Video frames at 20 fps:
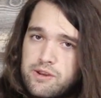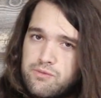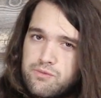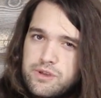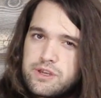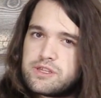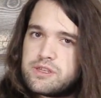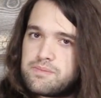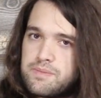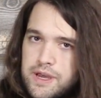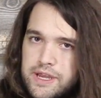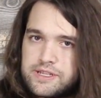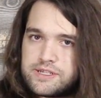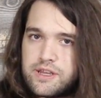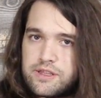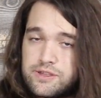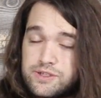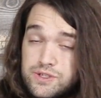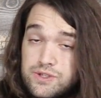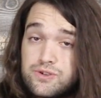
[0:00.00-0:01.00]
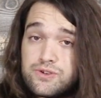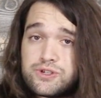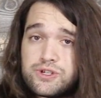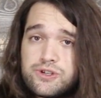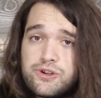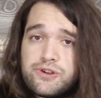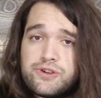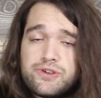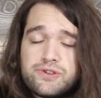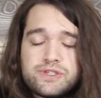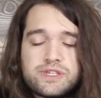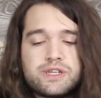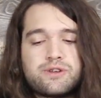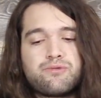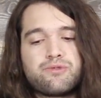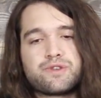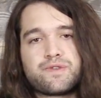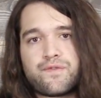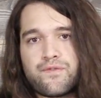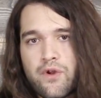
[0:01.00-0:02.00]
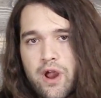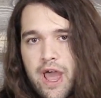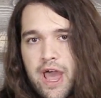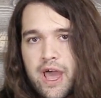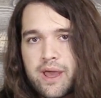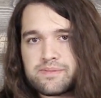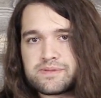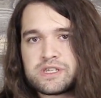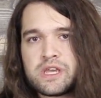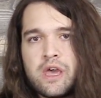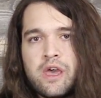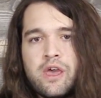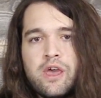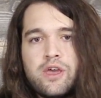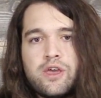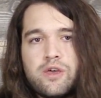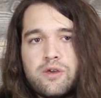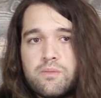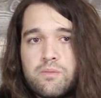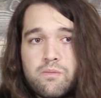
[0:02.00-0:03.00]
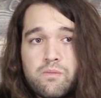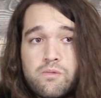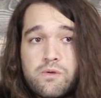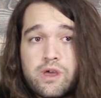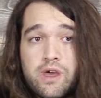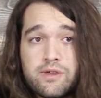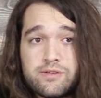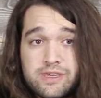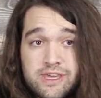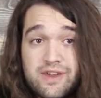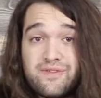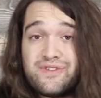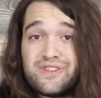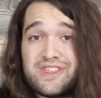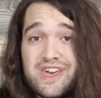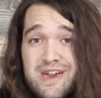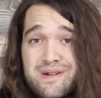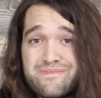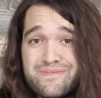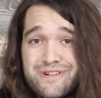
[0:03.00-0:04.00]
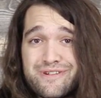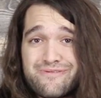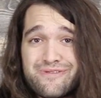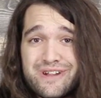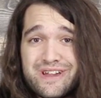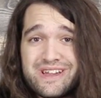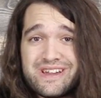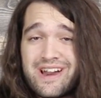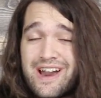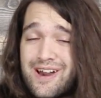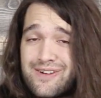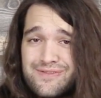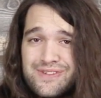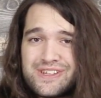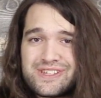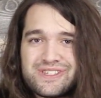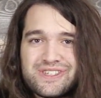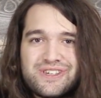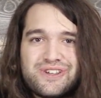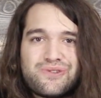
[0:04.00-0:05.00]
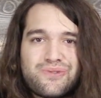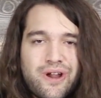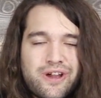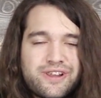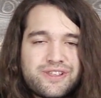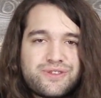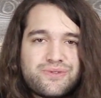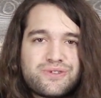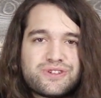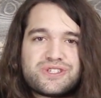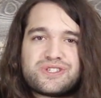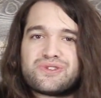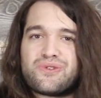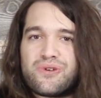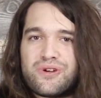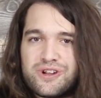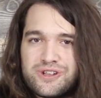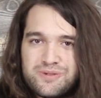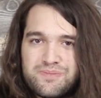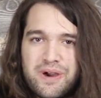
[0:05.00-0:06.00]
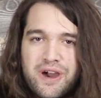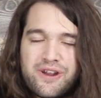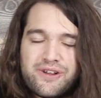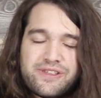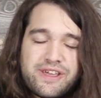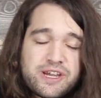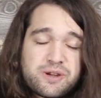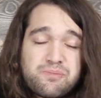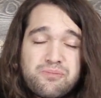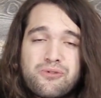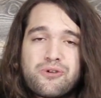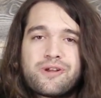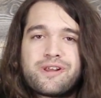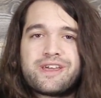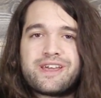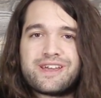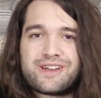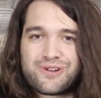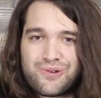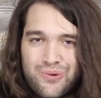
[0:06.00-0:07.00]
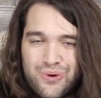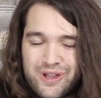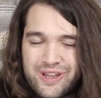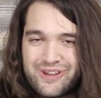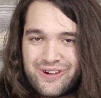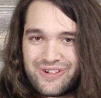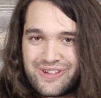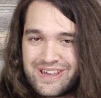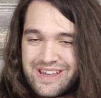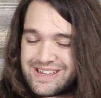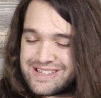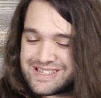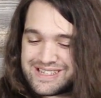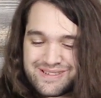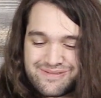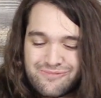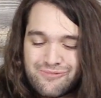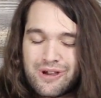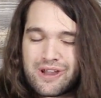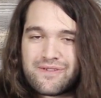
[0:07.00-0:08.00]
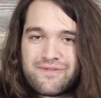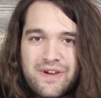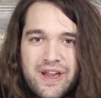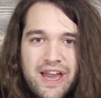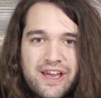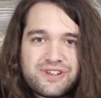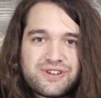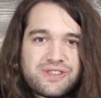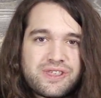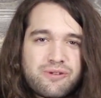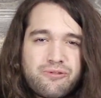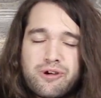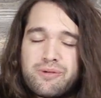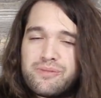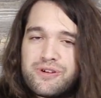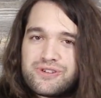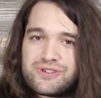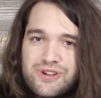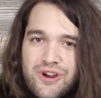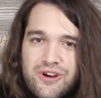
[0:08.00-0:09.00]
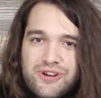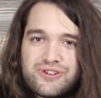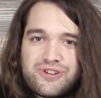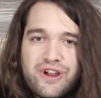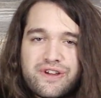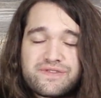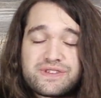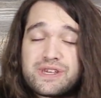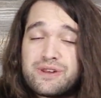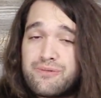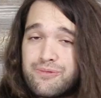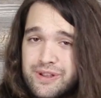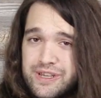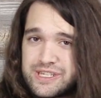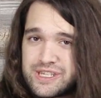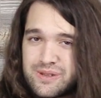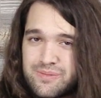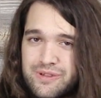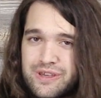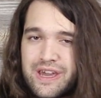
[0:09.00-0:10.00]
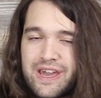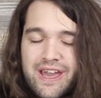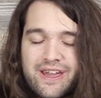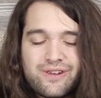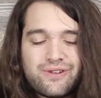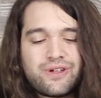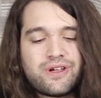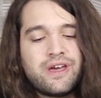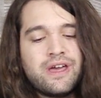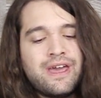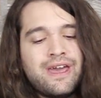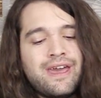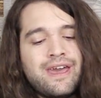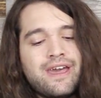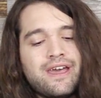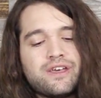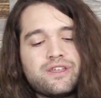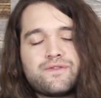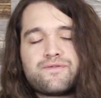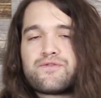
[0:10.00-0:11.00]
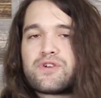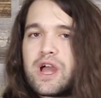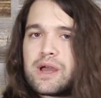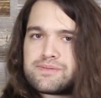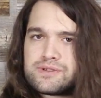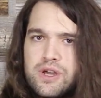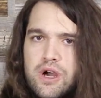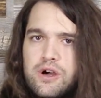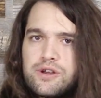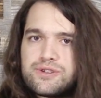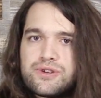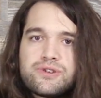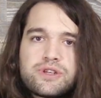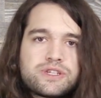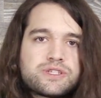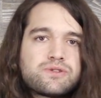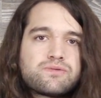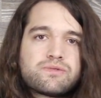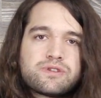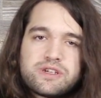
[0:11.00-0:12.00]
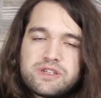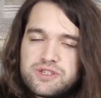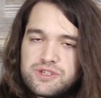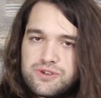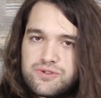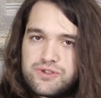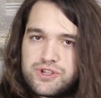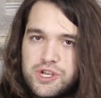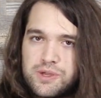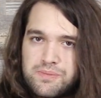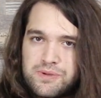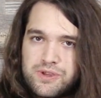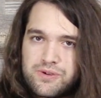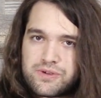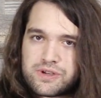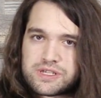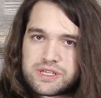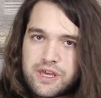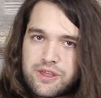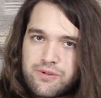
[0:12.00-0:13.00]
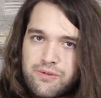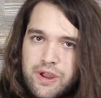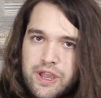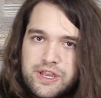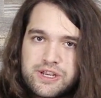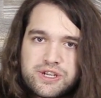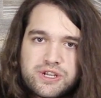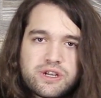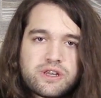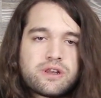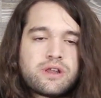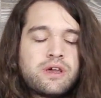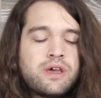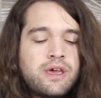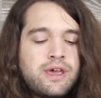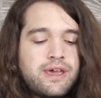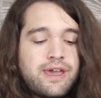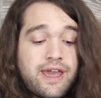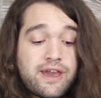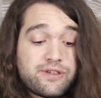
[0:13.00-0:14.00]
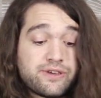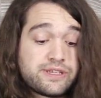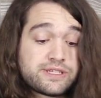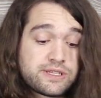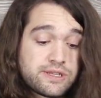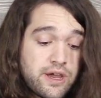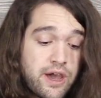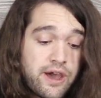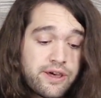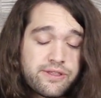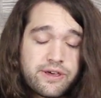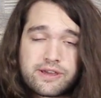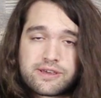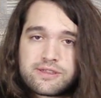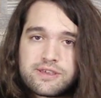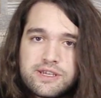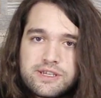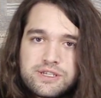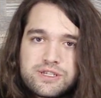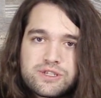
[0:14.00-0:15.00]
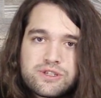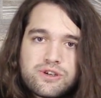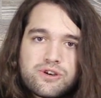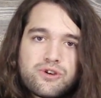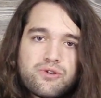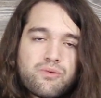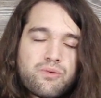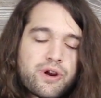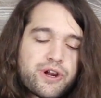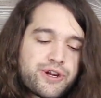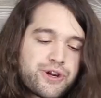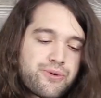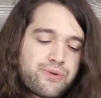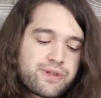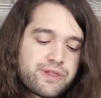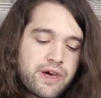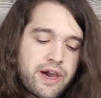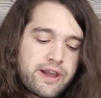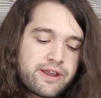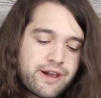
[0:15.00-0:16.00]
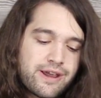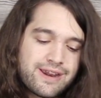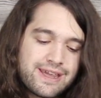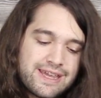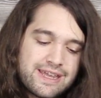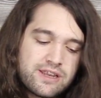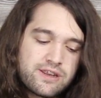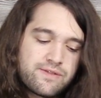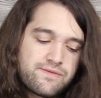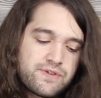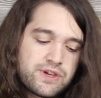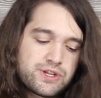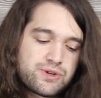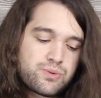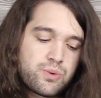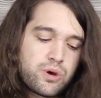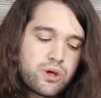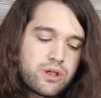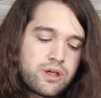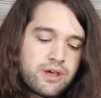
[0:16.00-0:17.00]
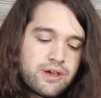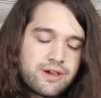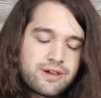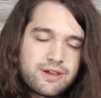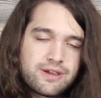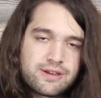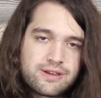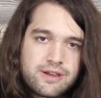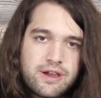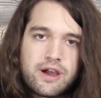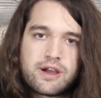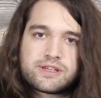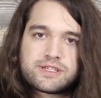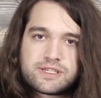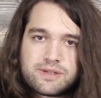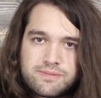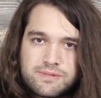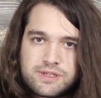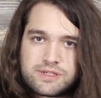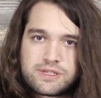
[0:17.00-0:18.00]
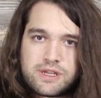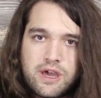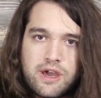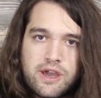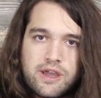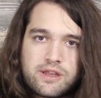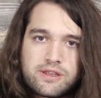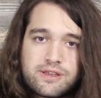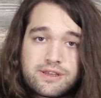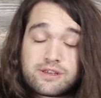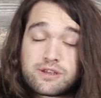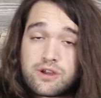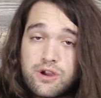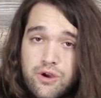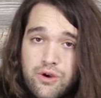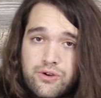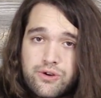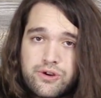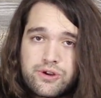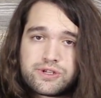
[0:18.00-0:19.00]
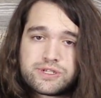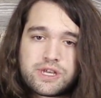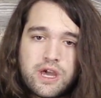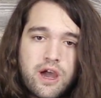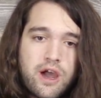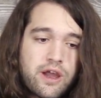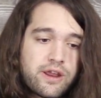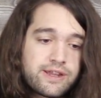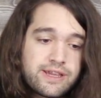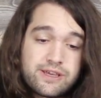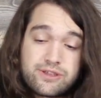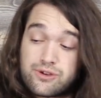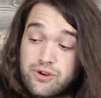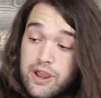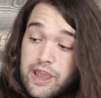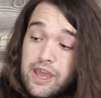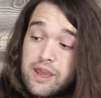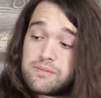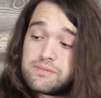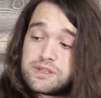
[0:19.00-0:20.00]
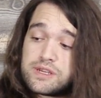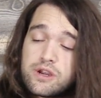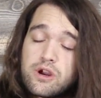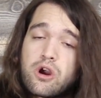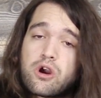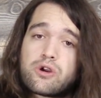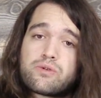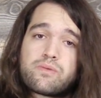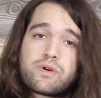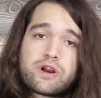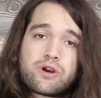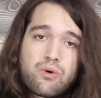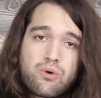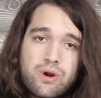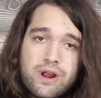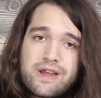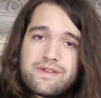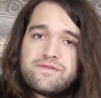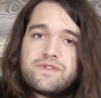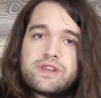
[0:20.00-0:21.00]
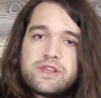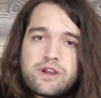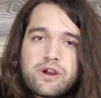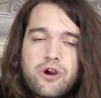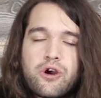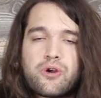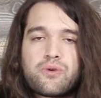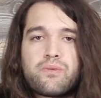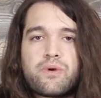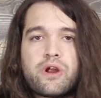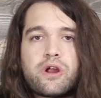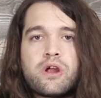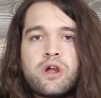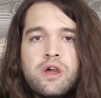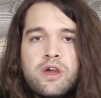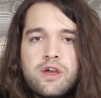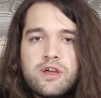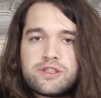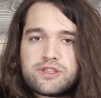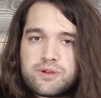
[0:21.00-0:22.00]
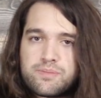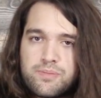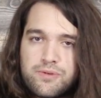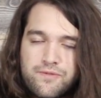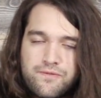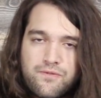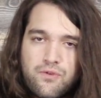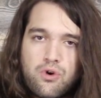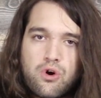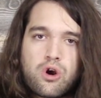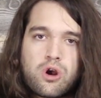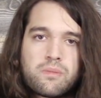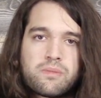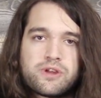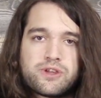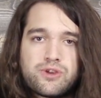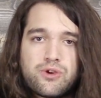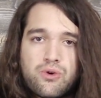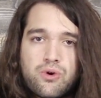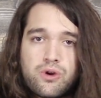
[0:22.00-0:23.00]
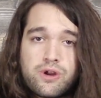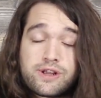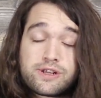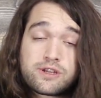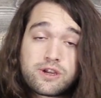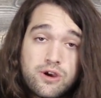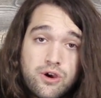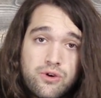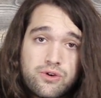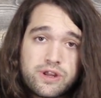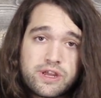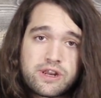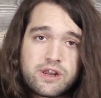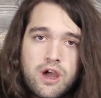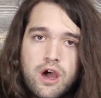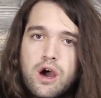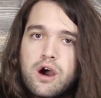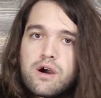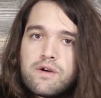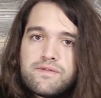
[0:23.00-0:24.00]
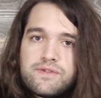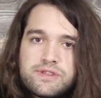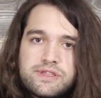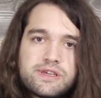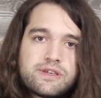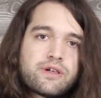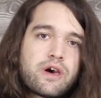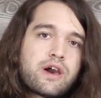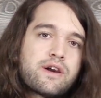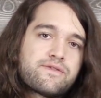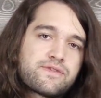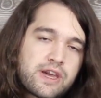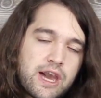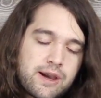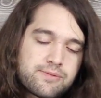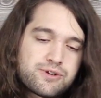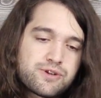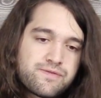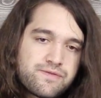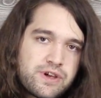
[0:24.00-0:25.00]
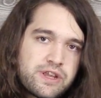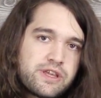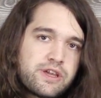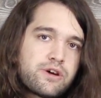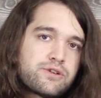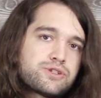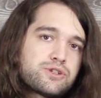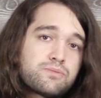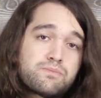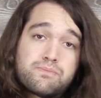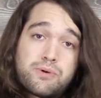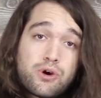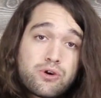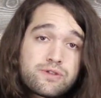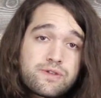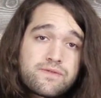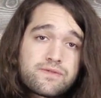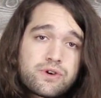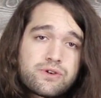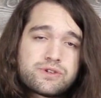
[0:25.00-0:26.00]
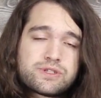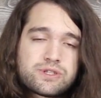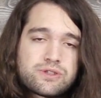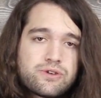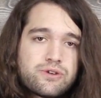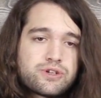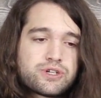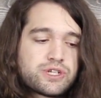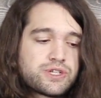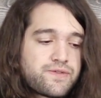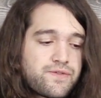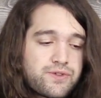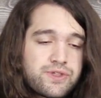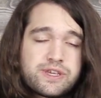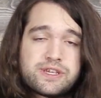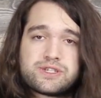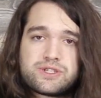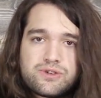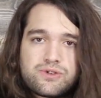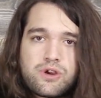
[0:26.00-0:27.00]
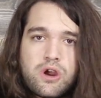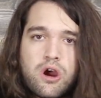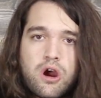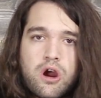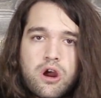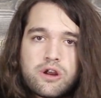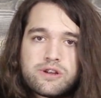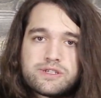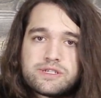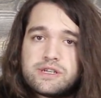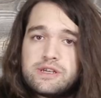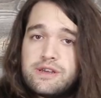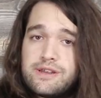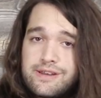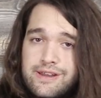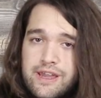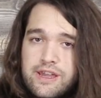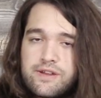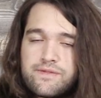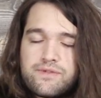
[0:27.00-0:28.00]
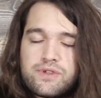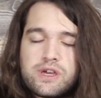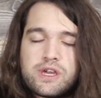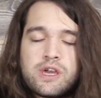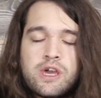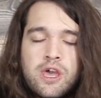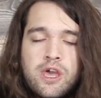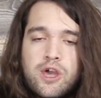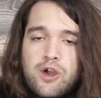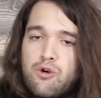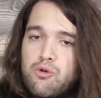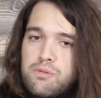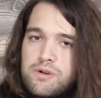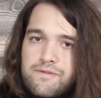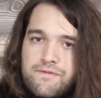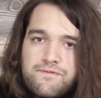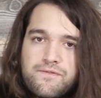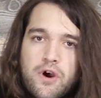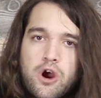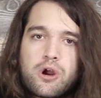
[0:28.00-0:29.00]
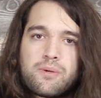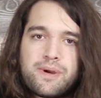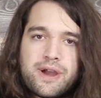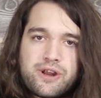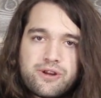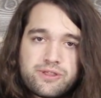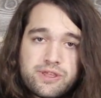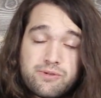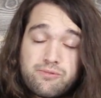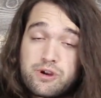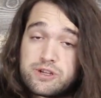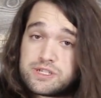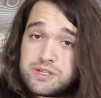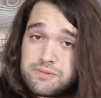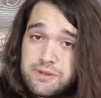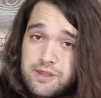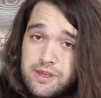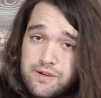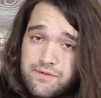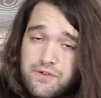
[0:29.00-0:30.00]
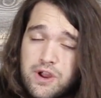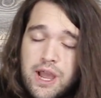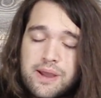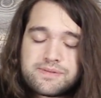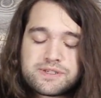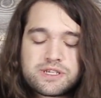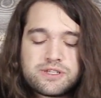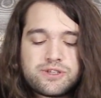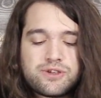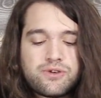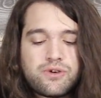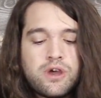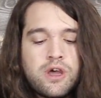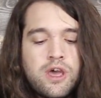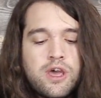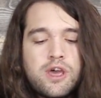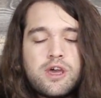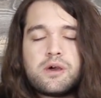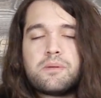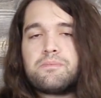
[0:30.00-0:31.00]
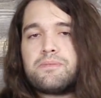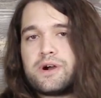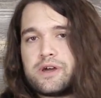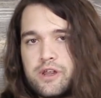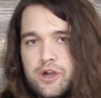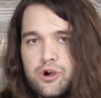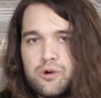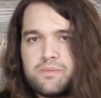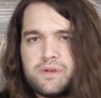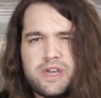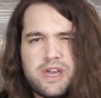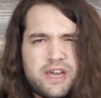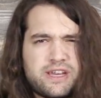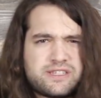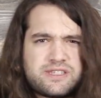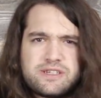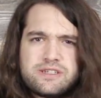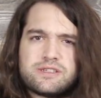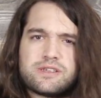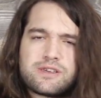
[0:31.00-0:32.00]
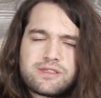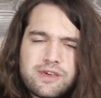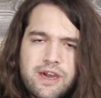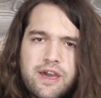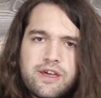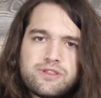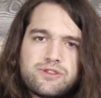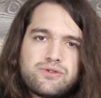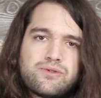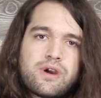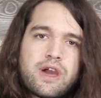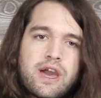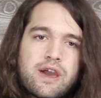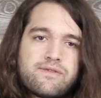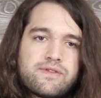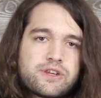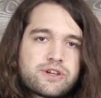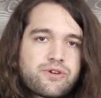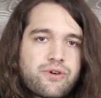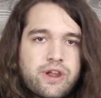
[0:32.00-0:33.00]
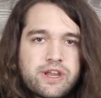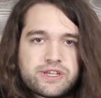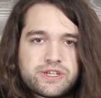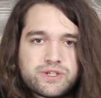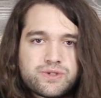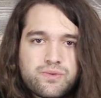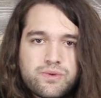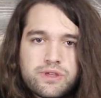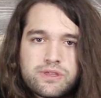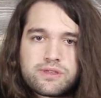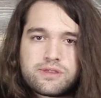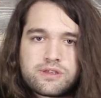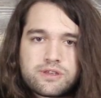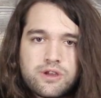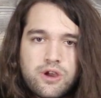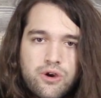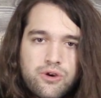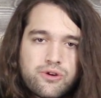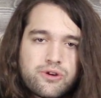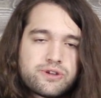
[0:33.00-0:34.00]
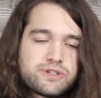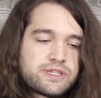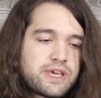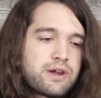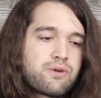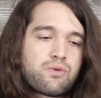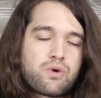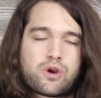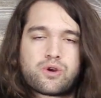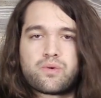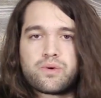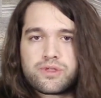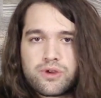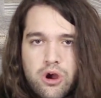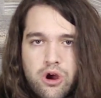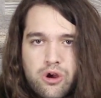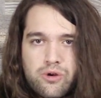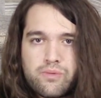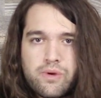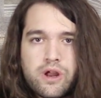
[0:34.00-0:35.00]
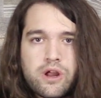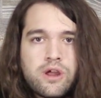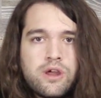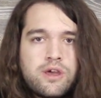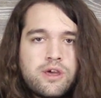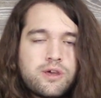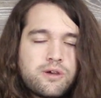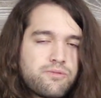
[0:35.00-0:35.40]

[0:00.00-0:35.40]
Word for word: It really depends on the solution you're using. With Fraps, given that bitrate, obviously you run into a storage bottleneck pretty quickly. It's way faster than what most hard drives can reasonably handle. And then Fraps also doesn't really do G P U acceleration, at least not like these do, where you're relying on individual custom designed encoders on either A M D hardware or NVIDIA hardware to perform your encoding of the live captured video. So both of those solutions for these two cards natively will be far better than what something like Fraps can do, but O B S, things like that, do have integrations with encoders that work with hardware.